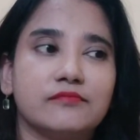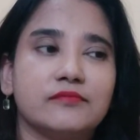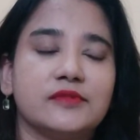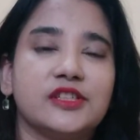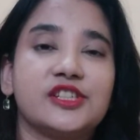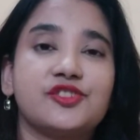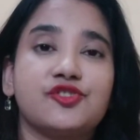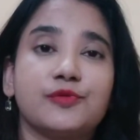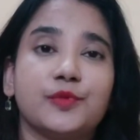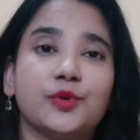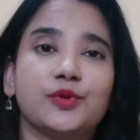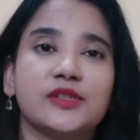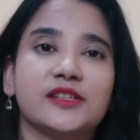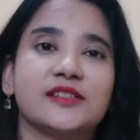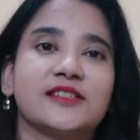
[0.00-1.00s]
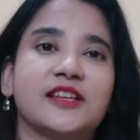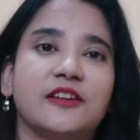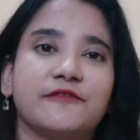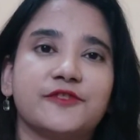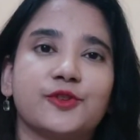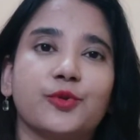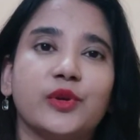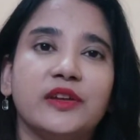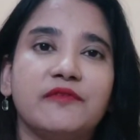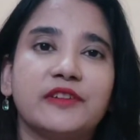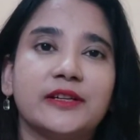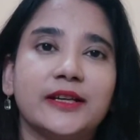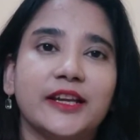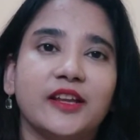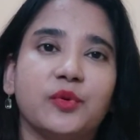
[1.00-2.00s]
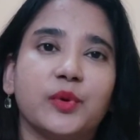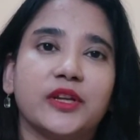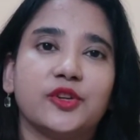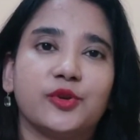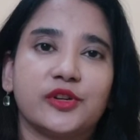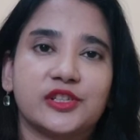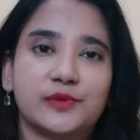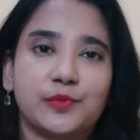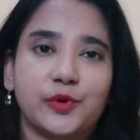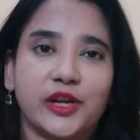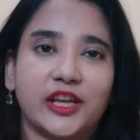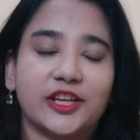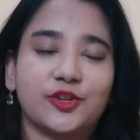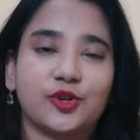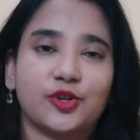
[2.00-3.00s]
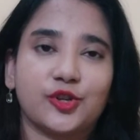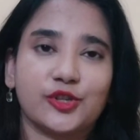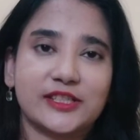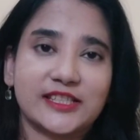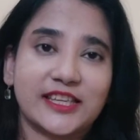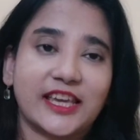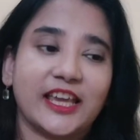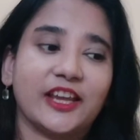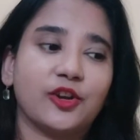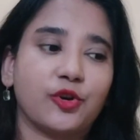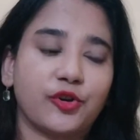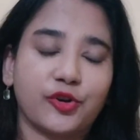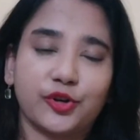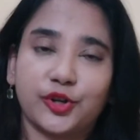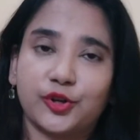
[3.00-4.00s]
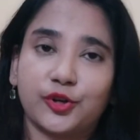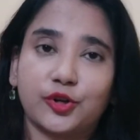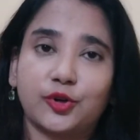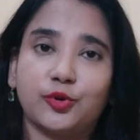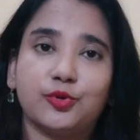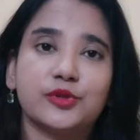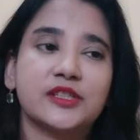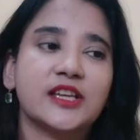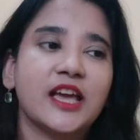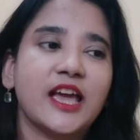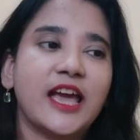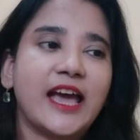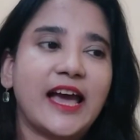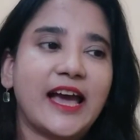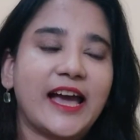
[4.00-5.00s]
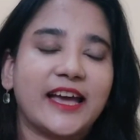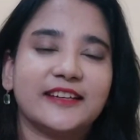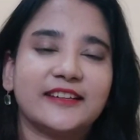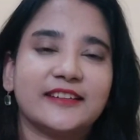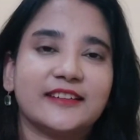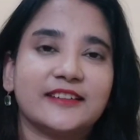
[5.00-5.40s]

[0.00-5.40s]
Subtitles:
distributes itself so evenly when you are spraying it on your skin or on your clothes, and